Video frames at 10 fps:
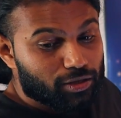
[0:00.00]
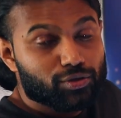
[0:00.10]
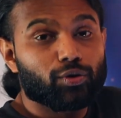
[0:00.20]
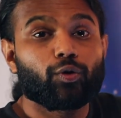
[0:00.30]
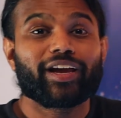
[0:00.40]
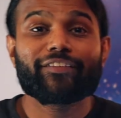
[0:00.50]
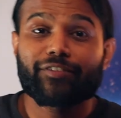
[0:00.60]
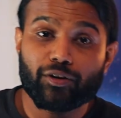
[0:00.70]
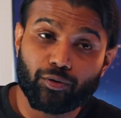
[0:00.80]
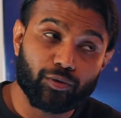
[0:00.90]
So
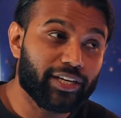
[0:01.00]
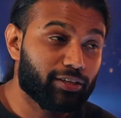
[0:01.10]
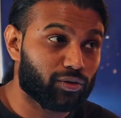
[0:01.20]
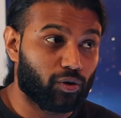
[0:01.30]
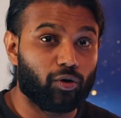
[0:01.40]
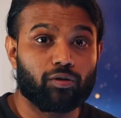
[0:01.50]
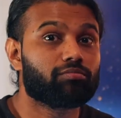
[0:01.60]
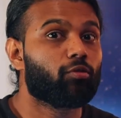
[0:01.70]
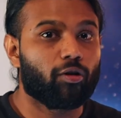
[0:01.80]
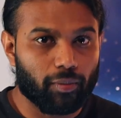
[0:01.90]
if you need to know
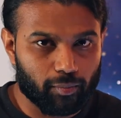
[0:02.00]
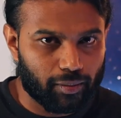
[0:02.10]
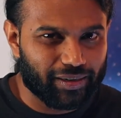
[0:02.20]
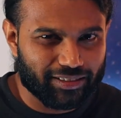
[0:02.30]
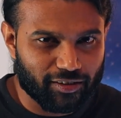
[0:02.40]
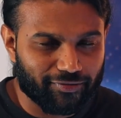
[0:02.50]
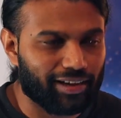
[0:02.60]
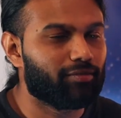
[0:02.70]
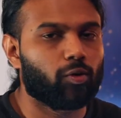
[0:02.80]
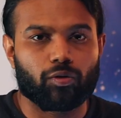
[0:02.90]
more about my PlayStation
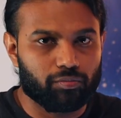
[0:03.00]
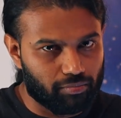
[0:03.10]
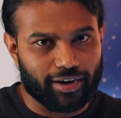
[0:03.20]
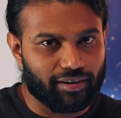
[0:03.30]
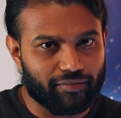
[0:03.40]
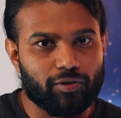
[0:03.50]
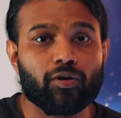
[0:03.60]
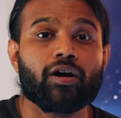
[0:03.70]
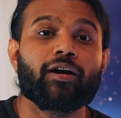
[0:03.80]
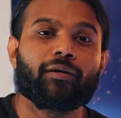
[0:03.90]
5 or my review,